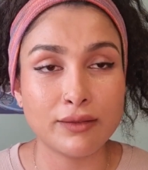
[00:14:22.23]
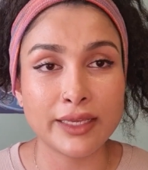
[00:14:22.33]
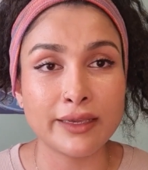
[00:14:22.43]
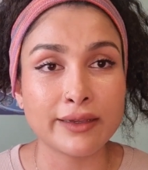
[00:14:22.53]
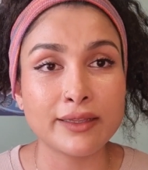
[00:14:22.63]

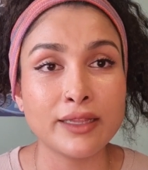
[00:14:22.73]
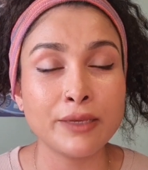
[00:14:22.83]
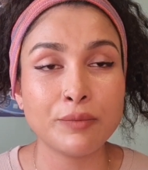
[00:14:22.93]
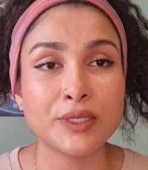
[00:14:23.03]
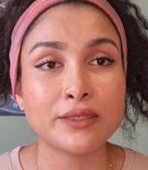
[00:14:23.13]
the
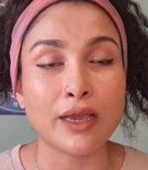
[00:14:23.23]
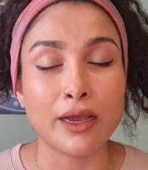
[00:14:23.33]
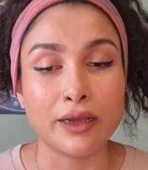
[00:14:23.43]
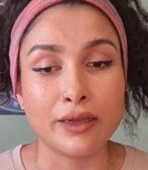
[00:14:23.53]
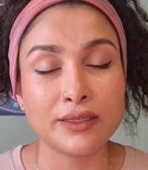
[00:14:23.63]
eclipse
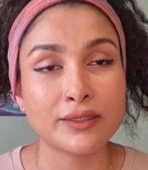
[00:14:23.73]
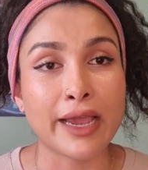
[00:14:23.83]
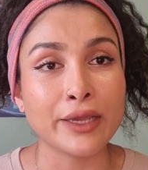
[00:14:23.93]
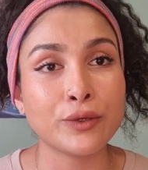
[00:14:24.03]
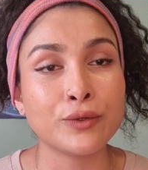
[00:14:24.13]

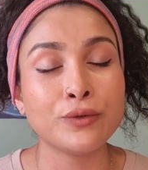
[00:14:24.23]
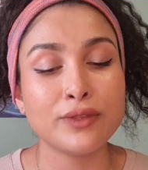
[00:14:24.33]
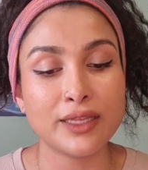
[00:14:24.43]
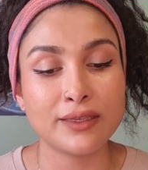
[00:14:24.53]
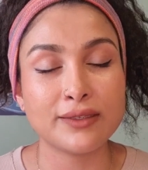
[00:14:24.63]

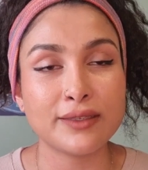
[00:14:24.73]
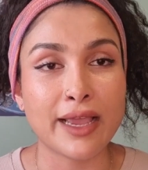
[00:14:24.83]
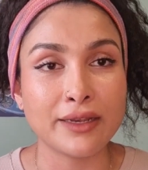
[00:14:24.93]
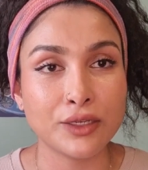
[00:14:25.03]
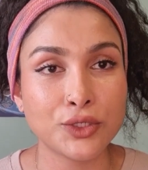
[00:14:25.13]
cycle. This
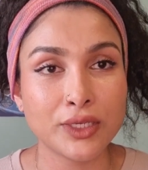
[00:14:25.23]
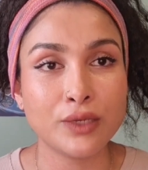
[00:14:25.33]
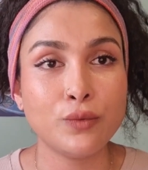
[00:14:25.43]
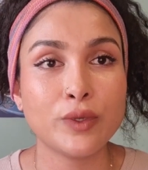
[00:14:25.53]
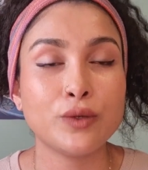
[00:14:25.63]

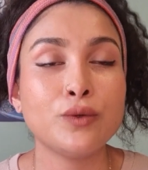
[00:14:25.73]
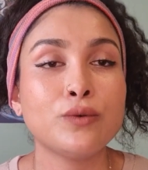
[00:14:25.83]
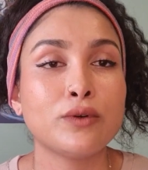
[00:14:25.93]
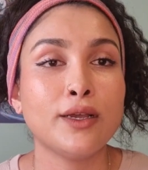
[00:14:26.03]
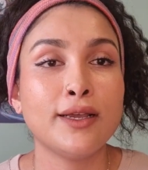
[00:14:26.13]
energy
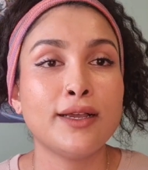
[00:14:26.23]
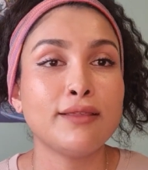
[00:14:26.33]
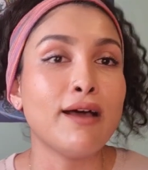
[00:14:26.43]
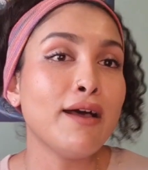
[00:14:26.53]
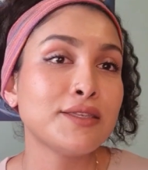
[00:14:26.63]
will
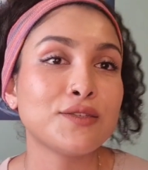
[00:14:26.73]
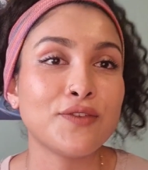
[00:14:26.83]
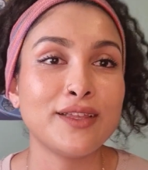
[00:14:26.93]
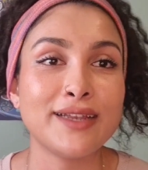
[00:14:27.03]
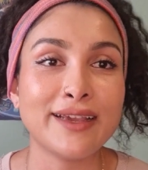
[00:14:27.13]
last
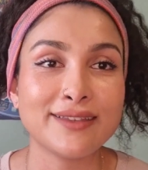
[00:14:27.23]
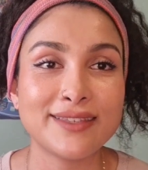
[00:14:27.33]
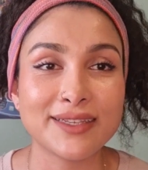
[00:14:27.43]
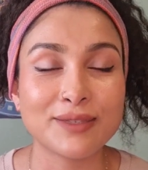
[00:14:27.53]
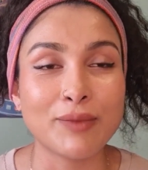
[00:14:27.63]
for the
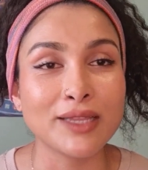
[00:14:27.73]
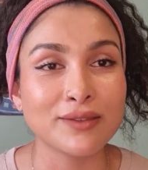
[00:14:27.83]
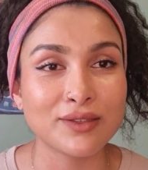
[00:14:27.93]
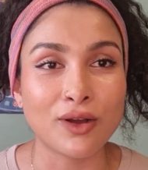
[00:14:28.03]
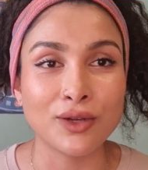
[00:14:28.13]
next 6
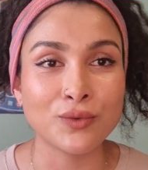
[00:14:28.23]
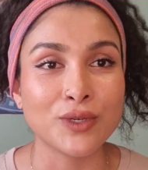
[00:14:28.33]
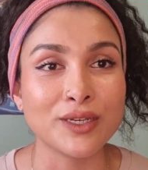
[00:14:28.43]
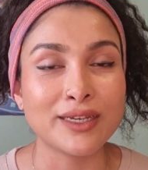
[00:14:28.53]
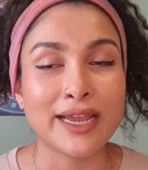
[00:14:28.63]
months
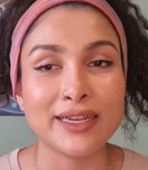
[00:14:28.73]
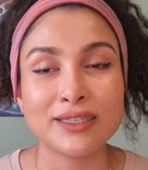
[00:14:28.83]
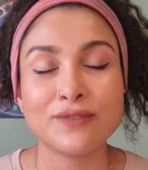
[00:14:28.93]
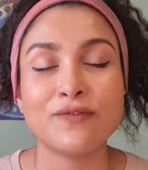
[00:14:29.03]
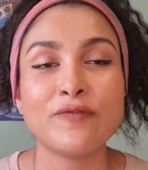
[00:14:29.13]
onward, and
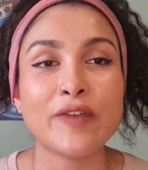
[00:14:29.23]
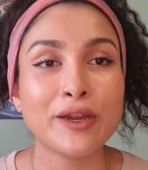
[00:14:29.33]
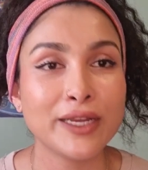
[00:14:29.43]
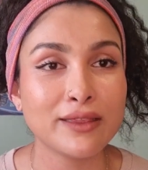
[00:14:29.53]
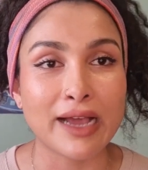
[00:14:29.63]
it's
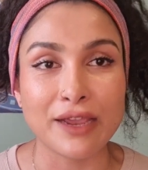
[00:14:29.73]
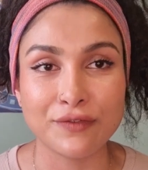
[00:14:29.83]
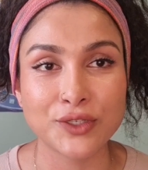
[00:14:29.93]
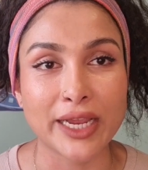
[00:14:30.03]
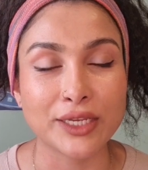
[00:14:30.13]
very
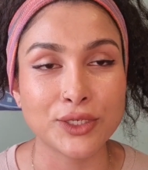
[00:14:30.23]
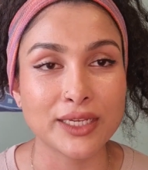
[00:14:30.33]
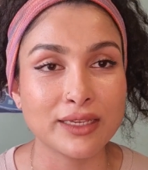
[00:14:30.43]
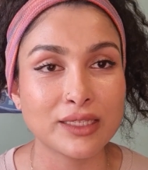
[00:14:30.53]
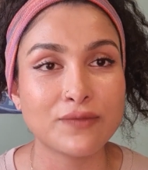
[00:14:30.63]

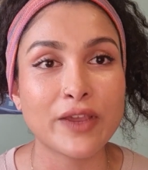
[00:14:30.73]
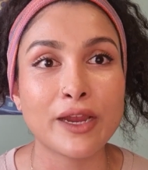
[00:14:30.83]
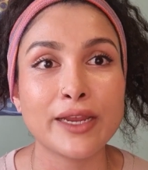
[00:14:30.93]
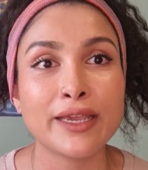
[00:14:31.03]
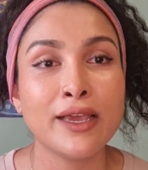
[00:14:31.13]
life-changing. It's
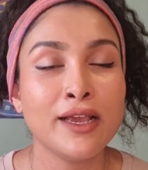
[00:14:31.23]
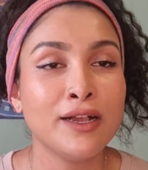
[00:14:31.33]
very